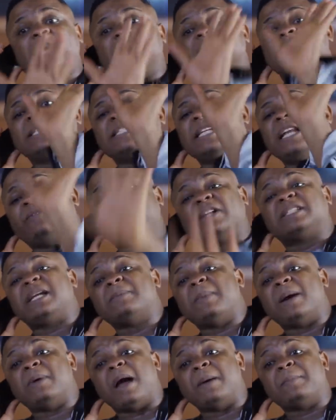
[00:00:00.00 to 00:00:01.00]
Is it the first
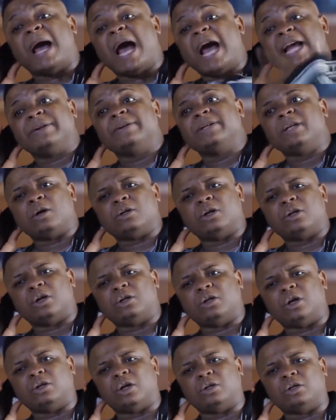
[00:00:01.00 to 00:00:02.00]
time I'm hiring
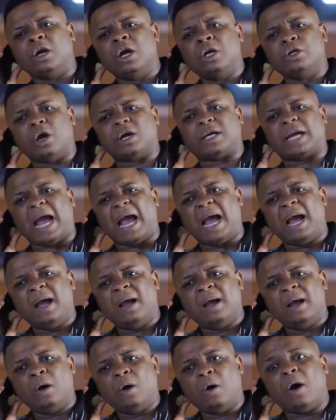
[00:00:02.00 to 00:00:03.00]
your car?
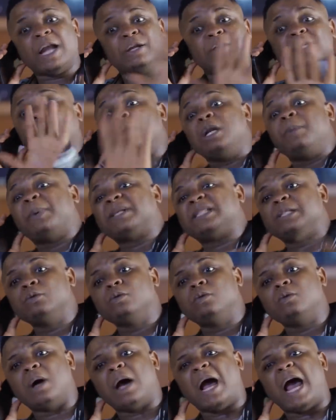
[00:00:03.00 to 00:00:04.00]
Or are you the only person
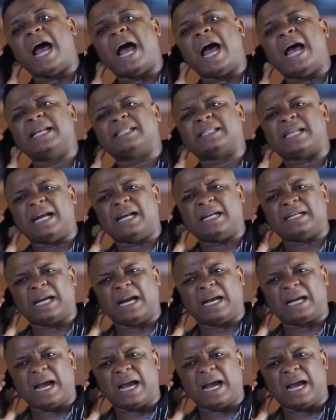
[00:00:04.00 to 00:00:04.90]
who hires car?